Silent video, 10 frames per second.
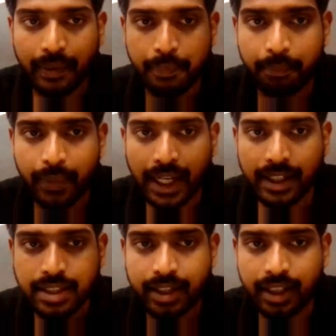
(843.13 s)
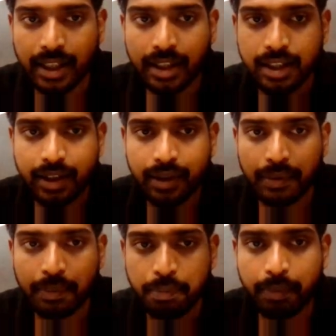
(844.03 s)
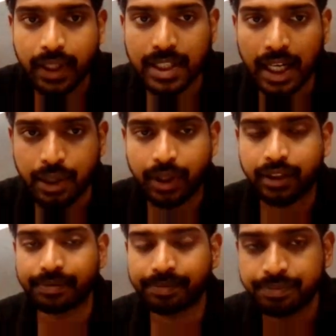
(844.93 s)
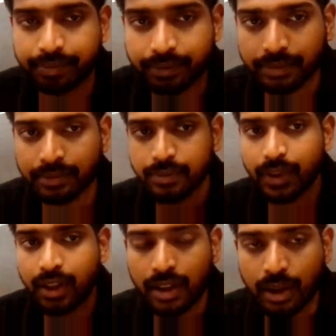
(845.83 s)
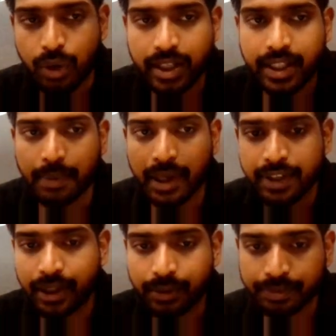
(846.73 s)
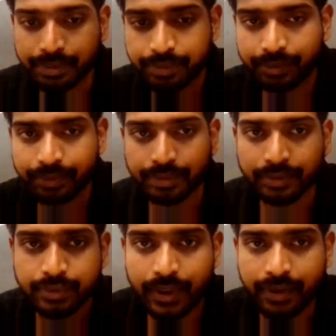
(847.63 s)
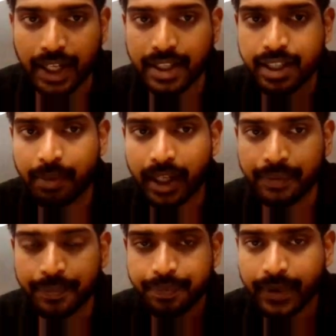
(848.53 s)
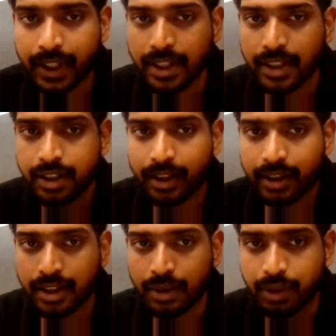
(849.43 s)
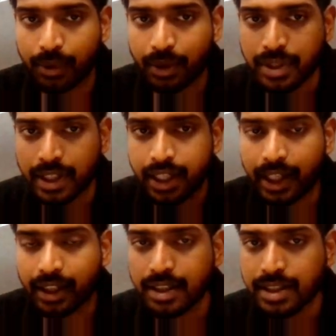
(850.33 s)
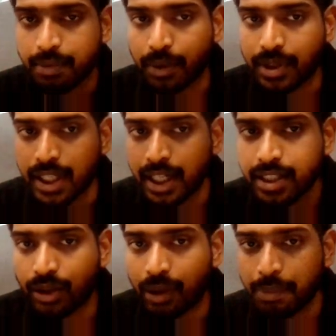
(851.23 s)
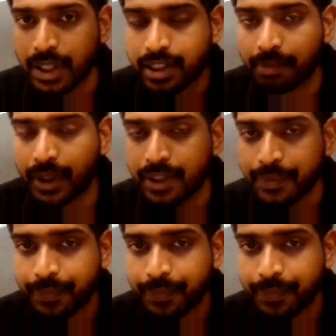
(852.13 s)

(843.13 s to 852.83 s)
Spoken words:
-3 plus iota. Now what is z bar value? Find z bar. One more question I'll take. Suppose z is the complex number